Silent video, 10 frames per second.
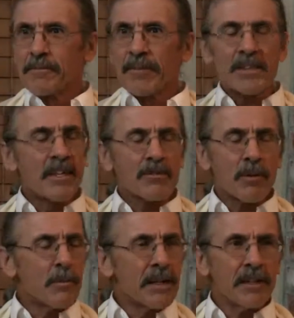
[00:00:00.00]
Because that's
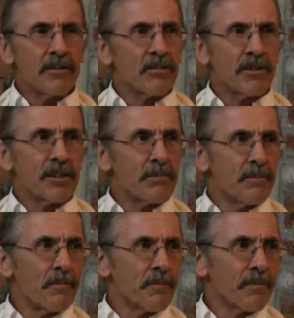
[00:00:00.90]
what my teacher did
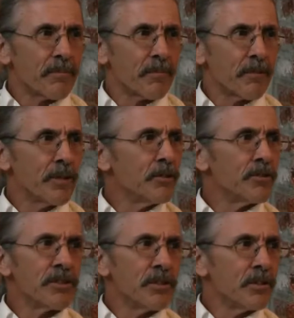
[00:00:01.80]
for
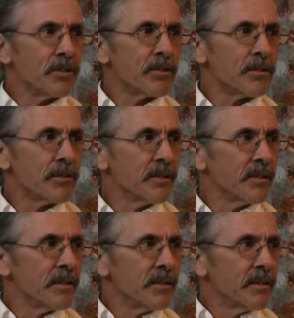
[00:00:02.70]
years and years.
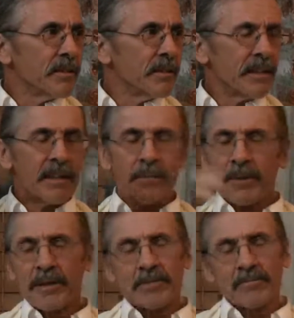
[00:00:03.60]
He let
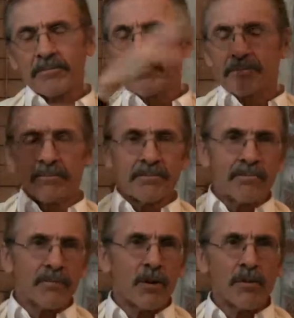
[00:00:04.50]
me
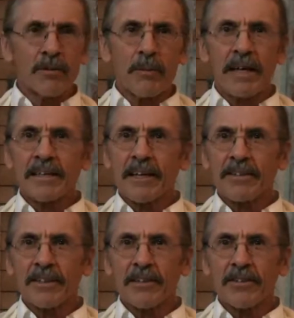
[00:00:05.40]
go into my
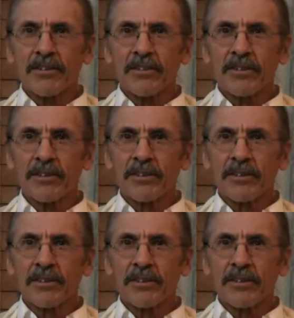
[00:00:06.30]
intoxications.